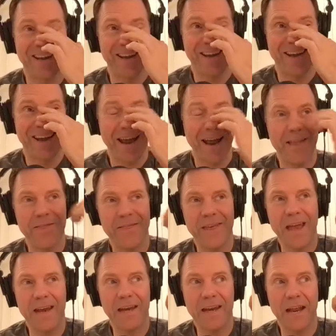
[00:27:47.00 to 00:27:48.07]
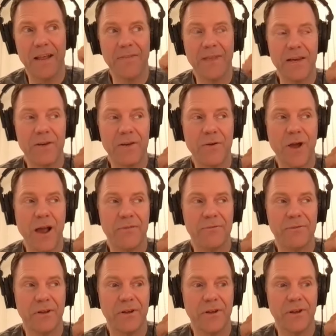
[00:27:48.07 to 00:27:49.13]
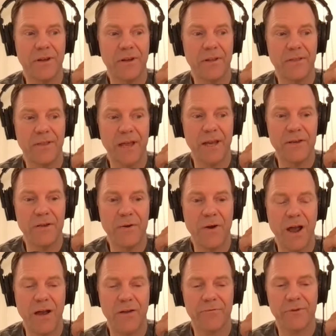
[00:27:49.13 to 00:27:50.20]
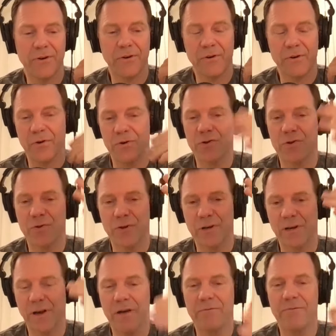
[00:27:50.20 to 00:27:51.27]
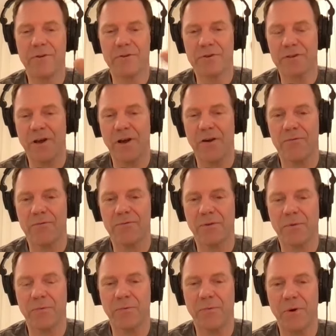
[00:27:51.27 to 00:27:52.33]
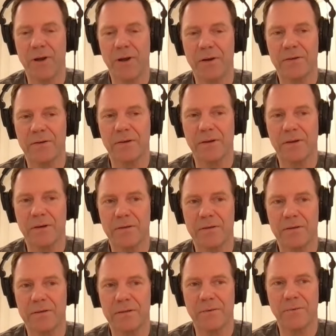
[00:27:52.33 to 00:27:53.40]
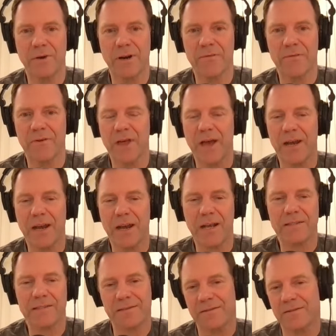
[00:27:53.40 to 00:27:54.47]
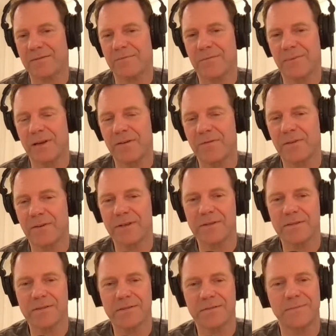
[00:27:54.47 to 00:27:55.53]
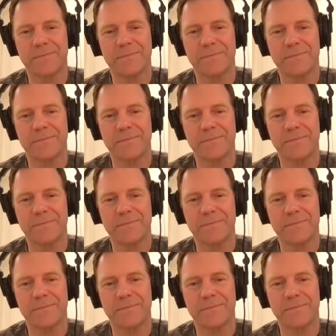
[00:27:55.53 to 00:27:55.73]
you know and then and then you have to then you have to nurture and love yourself to what to to whatever that next level is.